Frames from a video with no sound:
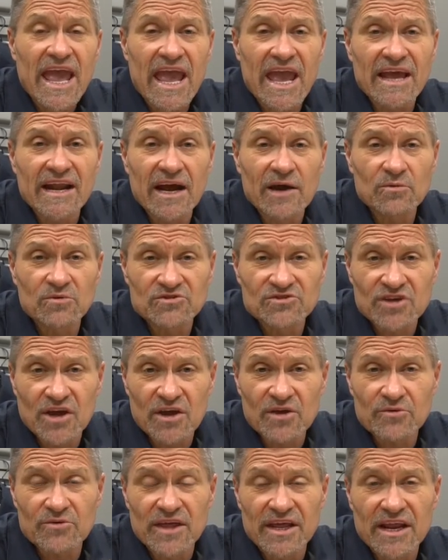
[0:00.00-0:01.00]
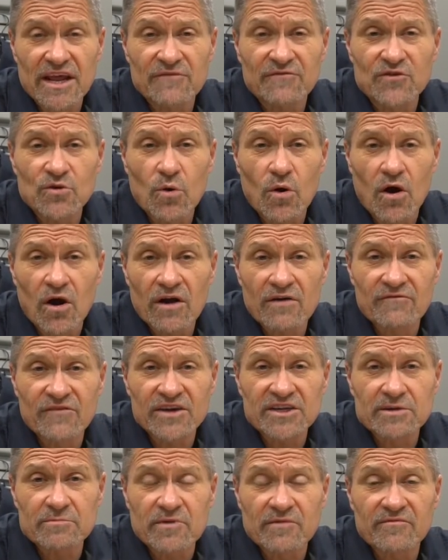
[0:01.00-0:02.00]
And I will tell you that if you are a
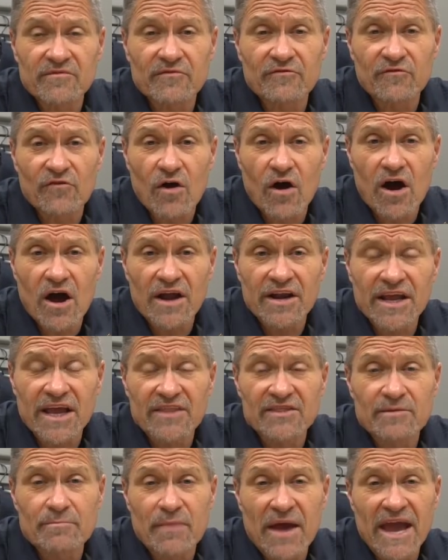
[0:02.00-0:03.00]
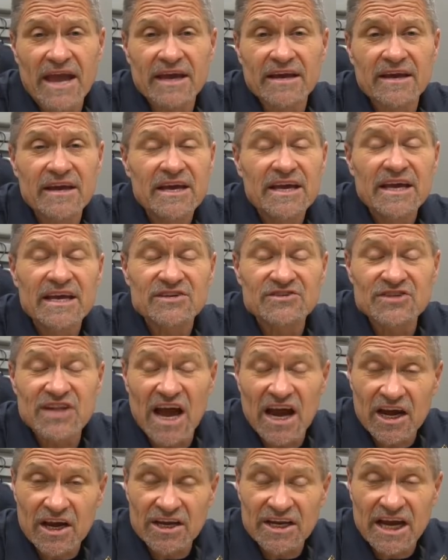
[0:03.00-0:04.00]
victim of a fraud and the bank is
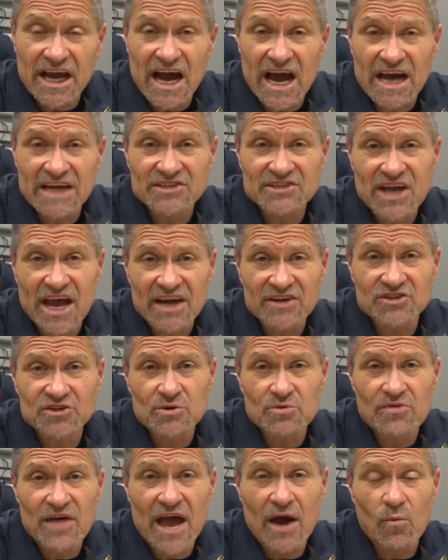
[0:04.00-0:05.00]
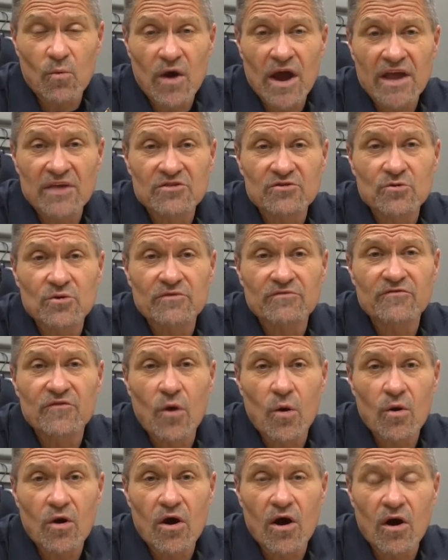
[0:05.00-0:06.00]
not going to contact you that way through a
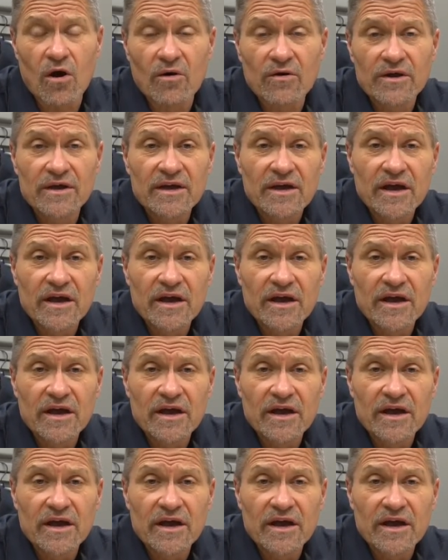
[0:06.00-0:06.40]
phone call,